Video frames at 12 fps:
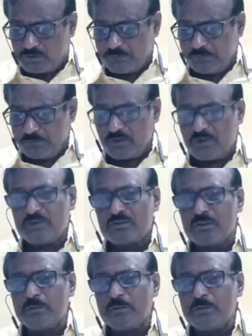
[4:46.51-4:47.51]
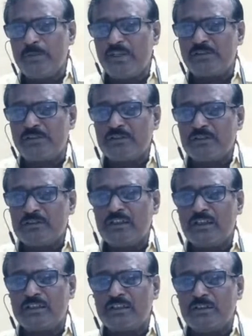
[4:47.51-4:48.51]
some promise that
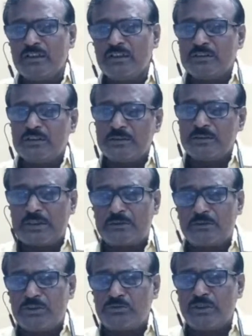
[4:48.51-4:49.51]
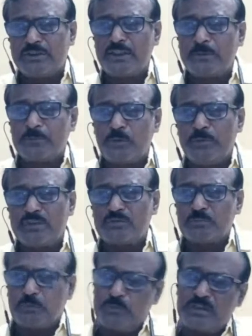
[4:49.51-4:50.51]
we show that
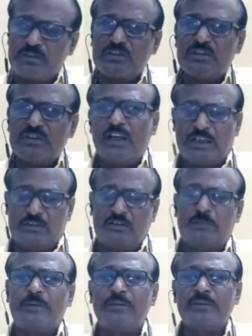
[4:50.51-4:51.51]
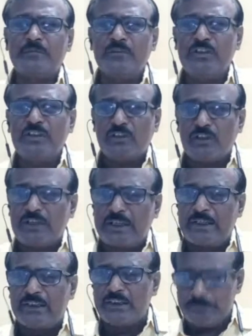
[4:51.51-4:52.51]
promise either paying money or anything,
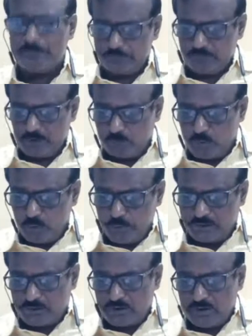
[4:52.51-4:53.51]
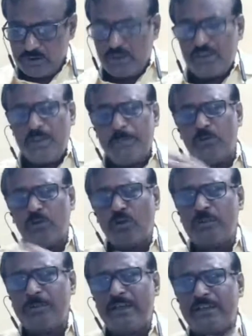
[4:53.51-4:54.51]
promise. If you will not be
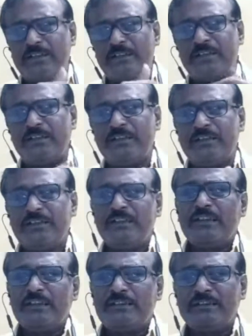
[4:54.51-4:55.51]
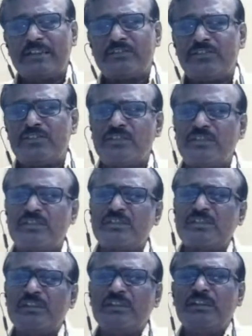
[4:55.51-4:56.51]
arrested, there is such
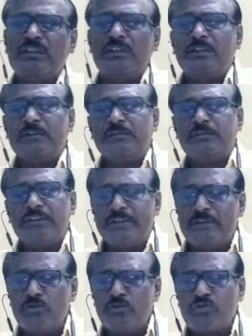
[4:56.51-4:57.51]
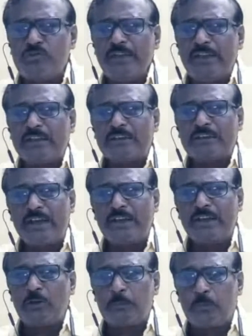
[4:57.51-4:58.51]
inducement, threat or
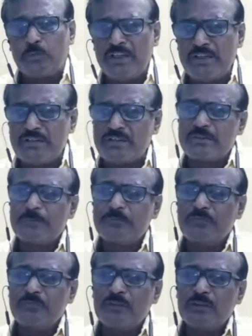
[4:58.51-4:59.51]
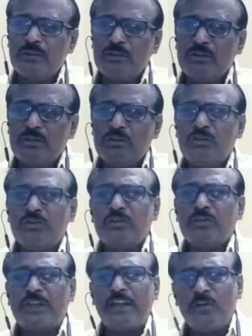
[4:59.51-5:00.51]
promise
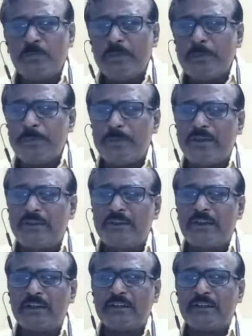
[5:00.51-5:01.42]
cannot be prevented,